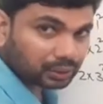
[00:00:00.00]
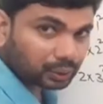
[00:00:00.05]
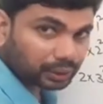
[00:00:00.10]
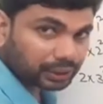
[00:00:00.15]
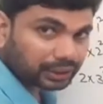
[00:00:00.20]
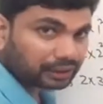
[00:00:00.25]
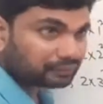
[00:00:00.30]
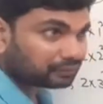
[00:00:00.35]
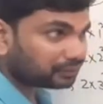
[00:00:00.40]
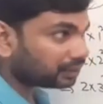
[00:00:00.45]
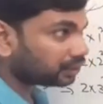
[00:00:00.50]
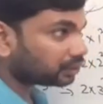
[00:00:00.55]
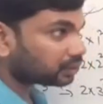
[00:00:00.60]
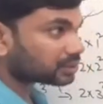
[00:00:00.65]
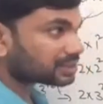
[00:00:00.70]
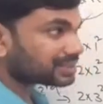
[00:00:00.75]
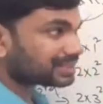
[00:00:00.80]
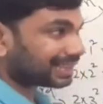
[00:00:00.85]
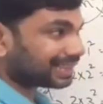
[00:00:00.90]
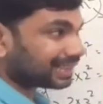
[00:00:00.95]
Okay, we know
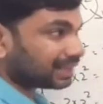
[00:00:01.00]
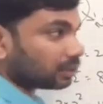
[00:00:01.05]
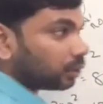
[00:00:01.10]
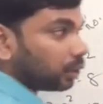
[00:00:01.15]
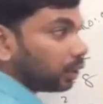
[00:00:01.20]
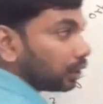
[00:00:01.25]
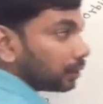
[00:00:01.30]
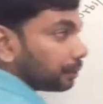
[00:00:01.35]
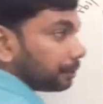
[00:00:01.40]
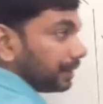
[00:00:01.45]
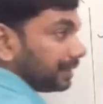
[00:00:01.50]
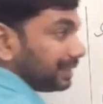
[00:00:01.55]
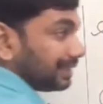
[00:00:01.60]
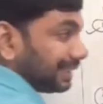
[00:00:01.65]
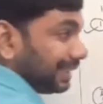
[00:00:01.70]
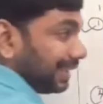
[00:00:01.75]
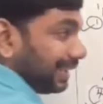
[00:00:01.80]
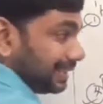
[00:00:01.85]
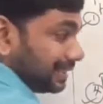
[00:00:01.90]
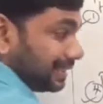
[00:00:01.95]
second orbit
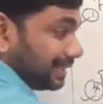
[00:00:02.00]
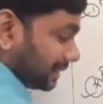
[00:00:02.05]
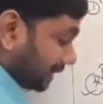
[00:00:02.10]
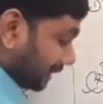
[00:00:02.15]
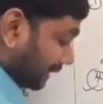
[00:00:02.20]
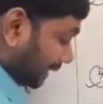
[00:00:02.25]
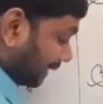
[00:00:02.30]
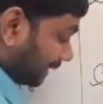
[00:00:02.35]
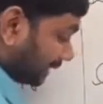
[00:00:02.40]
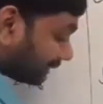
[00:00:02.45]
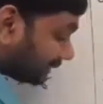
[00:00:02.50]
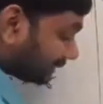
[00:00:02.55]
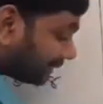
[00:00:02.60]
8,